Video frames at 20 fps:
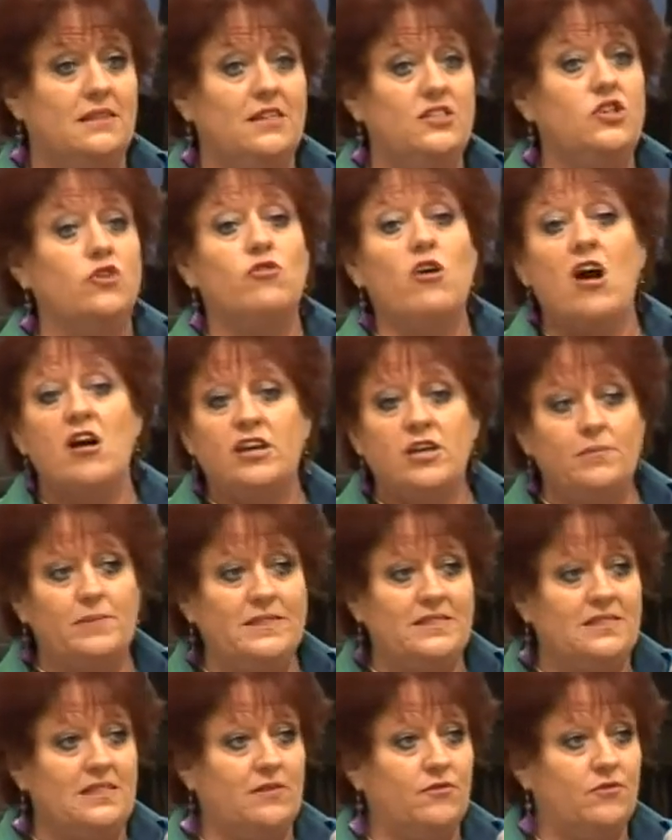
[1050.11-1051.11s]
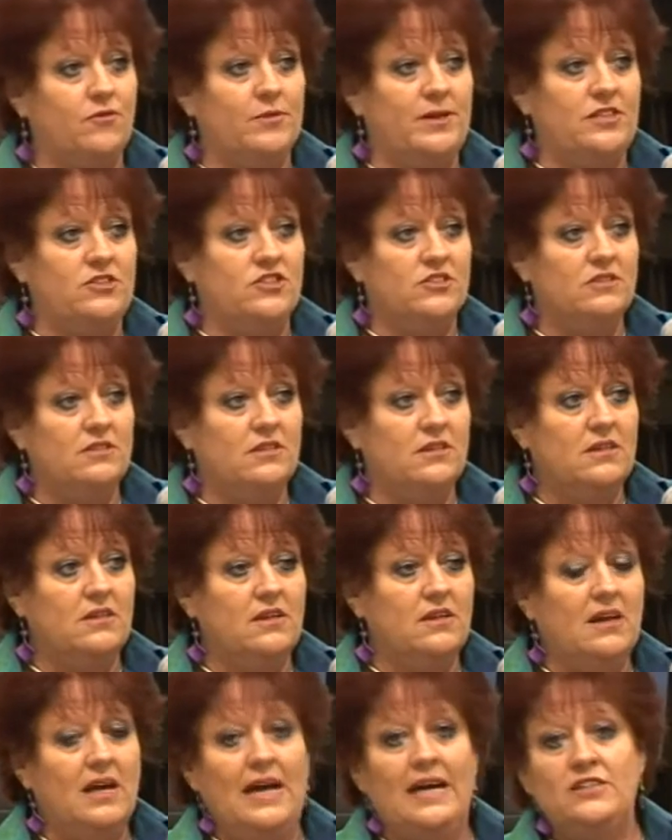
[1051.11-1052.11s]
Your occupancy information
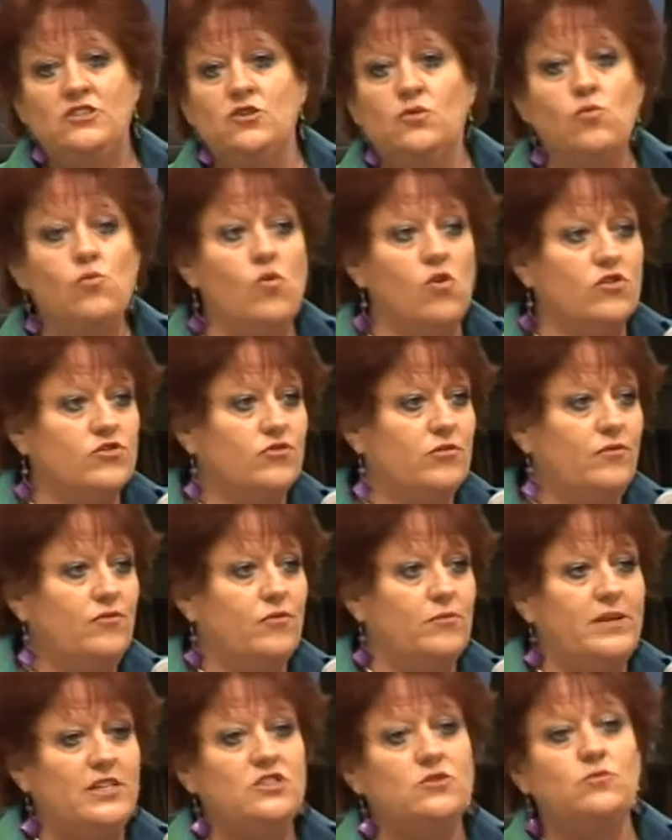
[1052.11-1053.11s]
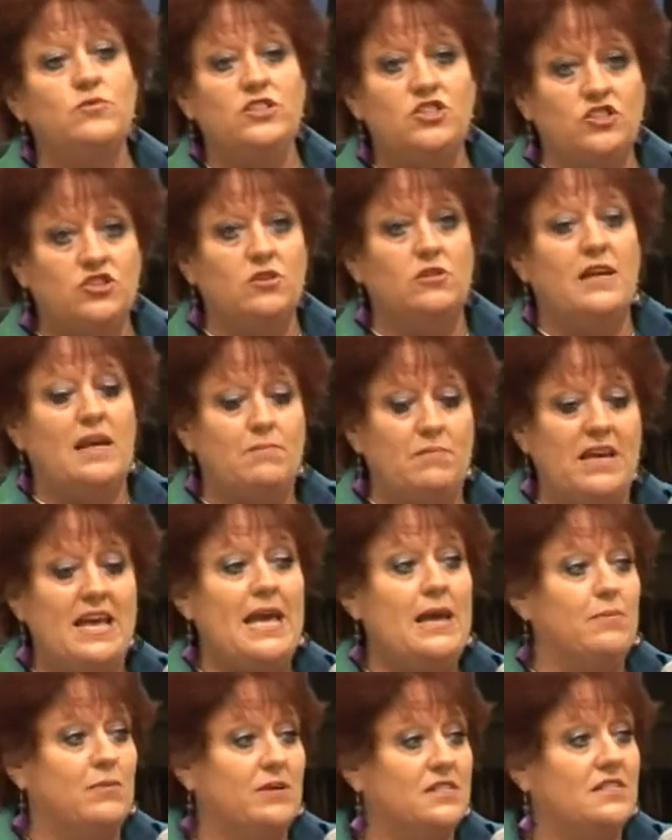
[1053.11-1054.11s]
and your water information, we should be
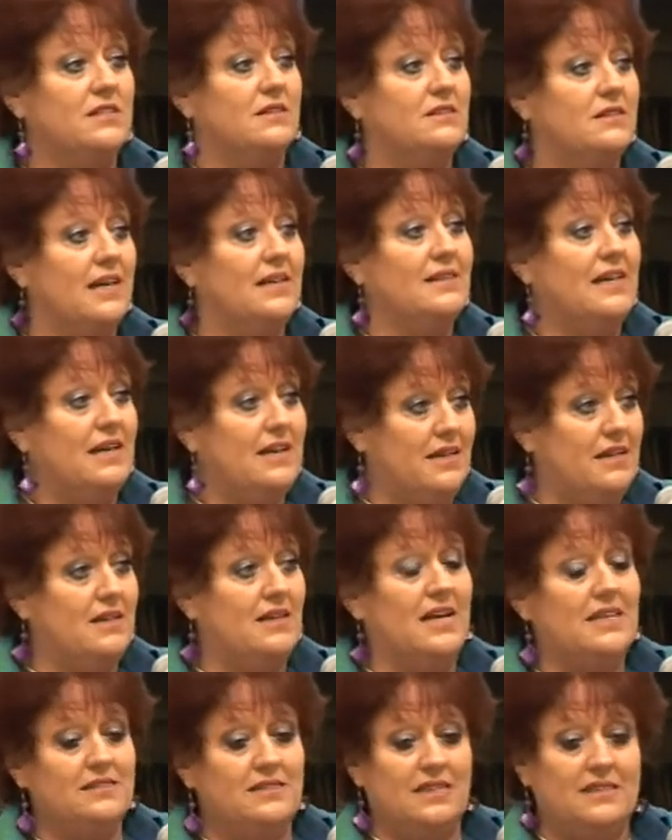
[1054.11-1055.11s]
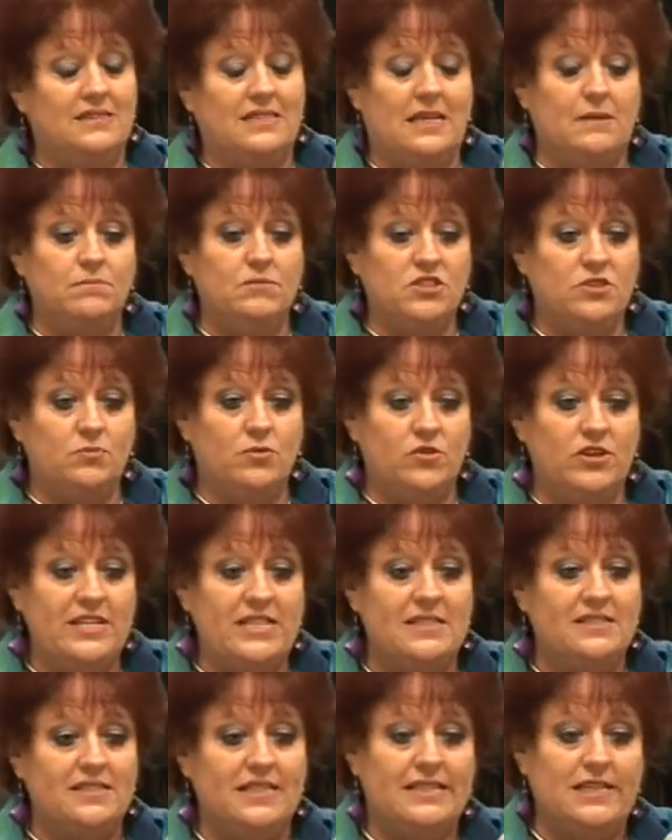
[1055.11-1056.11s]
able to access that much more
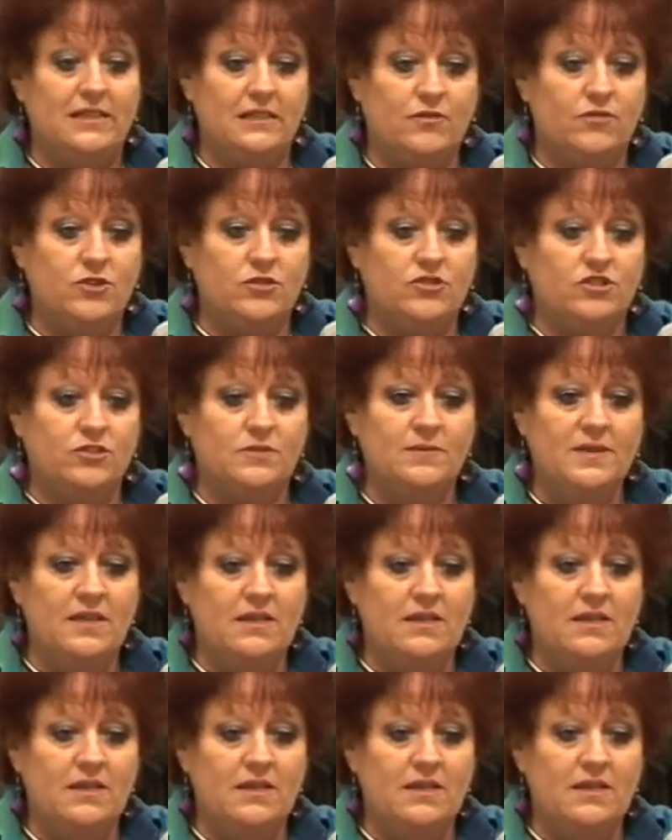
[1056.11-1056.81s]
easily in the future.